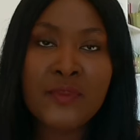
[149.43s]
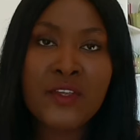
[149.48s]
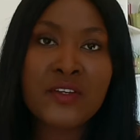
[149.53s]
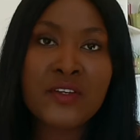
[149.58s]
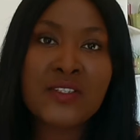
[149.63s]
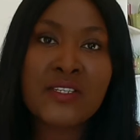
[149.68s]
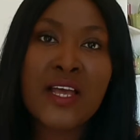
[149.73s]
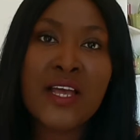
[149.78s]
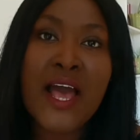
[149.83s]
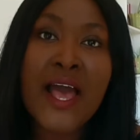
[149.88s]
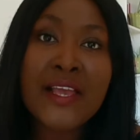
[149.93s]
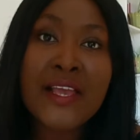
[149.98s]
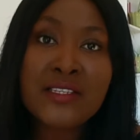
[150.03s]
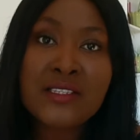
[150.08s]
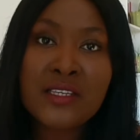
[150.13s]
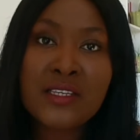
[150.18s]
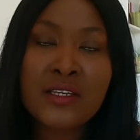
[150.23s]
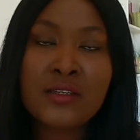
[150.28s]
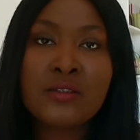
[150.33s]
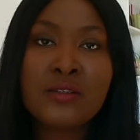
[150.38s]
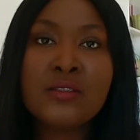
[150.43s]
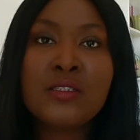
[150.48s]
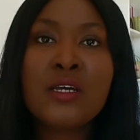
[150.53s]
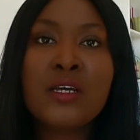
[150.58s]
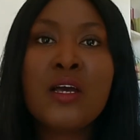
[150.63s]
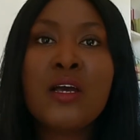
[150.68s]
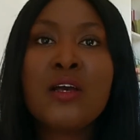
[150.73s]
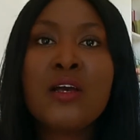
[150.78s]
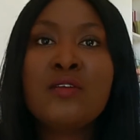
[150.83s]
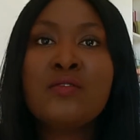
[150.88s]
There's a high-skilled
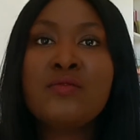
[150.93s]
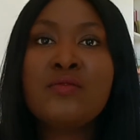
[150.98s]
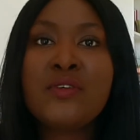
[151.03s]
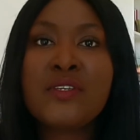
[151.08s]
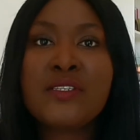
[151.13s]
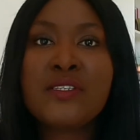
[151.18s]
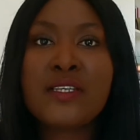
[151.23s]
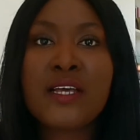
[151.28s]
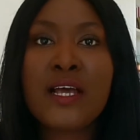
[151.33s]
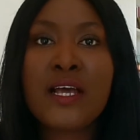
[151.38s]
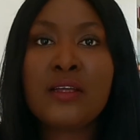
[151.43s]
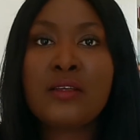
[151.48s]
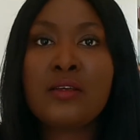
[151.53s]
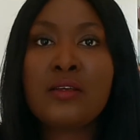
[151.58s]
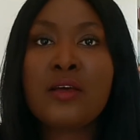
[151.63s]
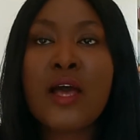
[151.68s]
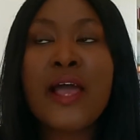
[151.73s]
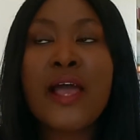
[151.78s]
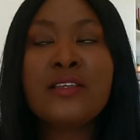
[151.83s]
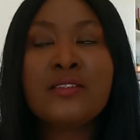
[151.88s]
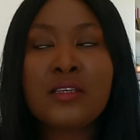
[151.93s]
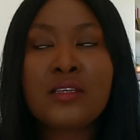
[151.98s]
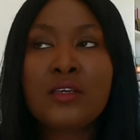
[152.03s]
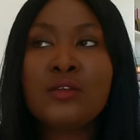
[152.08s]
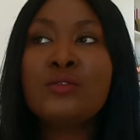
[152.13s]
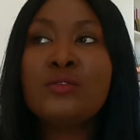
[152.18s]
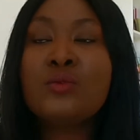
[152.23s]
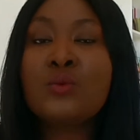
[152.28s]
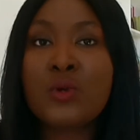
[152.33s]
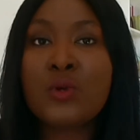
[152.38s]
visa,
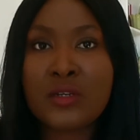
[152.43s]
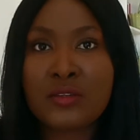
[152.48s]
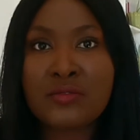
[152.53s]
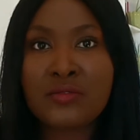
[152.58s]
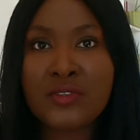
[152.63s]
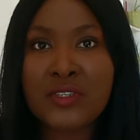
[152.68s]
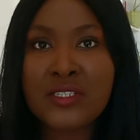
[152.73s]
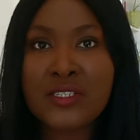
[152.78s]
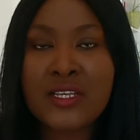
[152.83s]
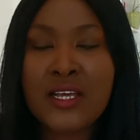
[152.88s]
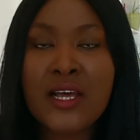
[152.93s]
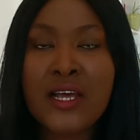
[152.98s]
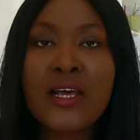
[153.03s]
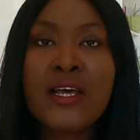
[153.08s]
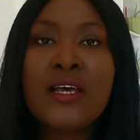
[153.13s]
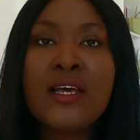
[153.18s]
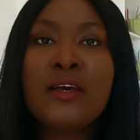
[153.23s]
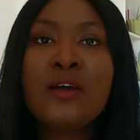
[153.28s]
high-skilled work visa,